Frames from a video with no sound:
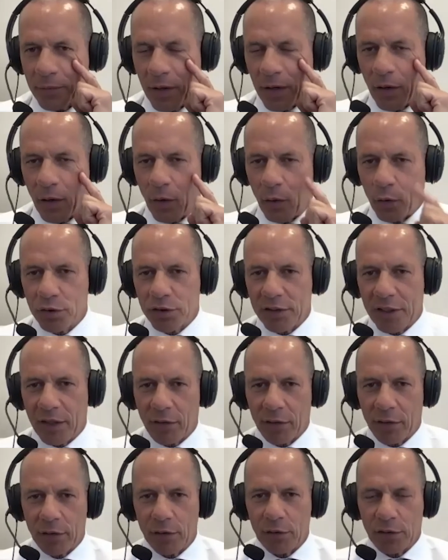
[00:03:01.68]
a,
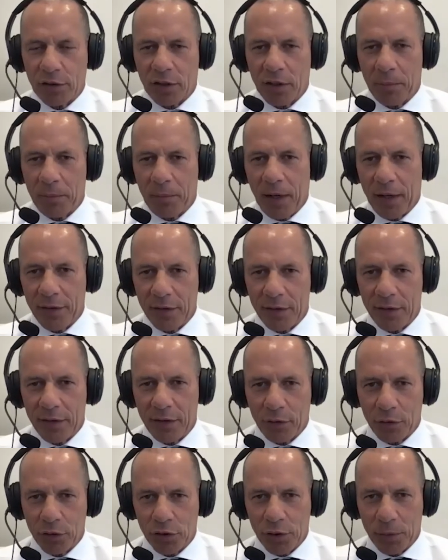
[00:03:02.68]
wholesaler that used to come by the
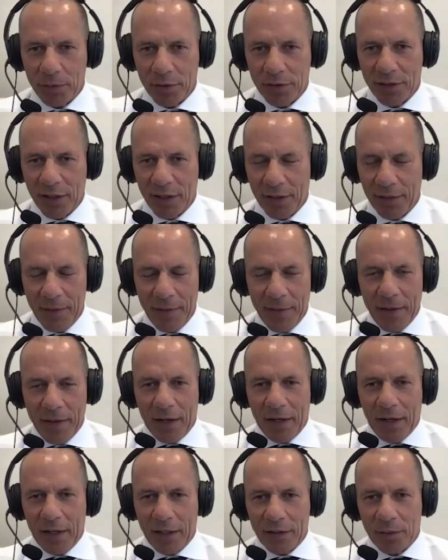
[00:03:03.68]
dealership and say
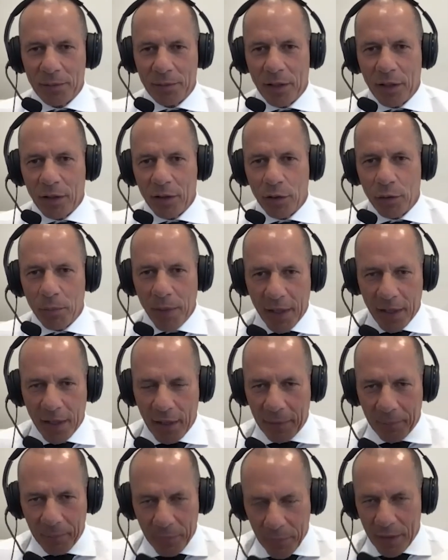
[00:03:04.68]
uh, to me, "Are you
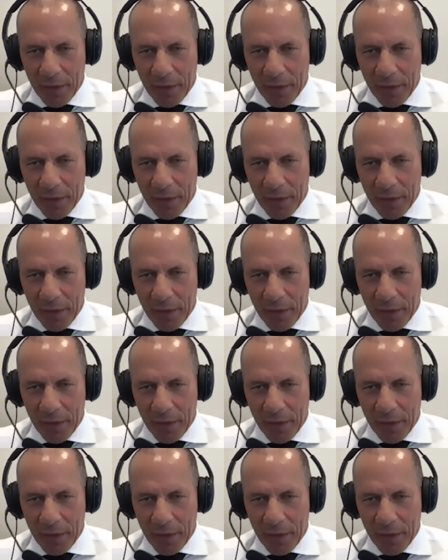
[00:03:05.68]
making?"